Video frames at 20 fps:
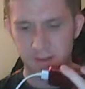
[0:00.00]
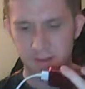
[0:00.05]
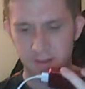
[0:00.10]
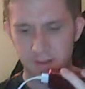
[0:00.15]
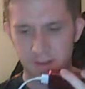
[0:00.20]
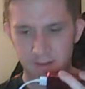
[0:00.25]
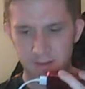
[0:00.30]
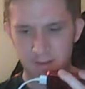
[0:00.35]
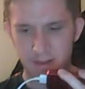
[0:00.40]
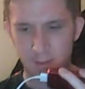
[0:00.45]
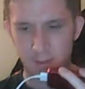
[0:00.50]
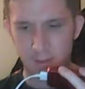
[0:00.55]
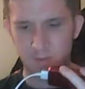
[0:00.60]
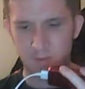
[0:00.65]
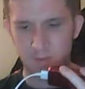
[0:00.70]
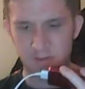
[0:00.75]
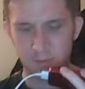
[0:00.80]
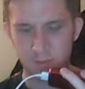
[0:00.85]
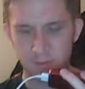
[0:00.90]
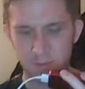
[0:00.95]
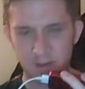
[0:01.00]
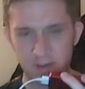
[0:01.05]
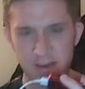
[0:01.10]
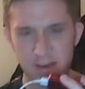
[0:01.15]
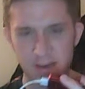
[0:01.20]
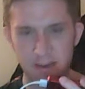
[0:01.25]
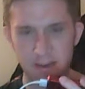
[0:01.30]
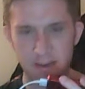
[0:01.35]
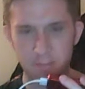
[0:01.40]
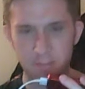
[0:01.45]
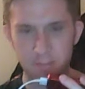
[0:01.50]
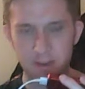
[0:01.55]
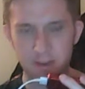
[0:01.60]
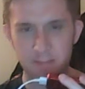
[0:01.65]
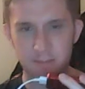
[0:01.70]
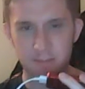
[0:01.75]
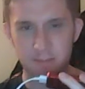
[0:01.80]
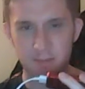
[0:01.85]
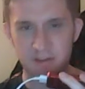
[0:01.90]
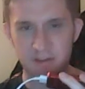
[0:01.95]
The Cowboys were leading in
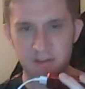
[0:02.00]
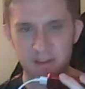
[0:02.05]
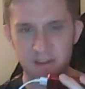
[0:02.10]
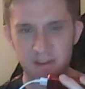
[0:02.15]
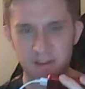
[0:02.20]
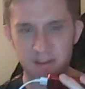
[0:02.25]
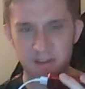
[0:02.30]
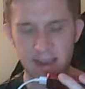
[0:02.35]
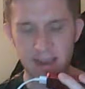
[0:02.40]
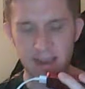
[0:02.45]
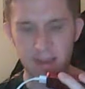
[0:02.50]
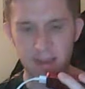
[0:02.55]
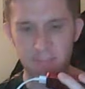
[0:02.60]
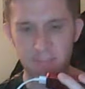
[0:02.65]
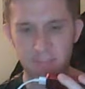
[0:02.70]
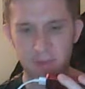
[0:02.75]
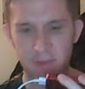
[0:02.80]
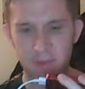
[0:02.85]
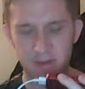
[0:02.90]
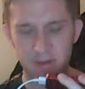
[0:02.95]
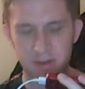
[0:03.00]
most of the game, but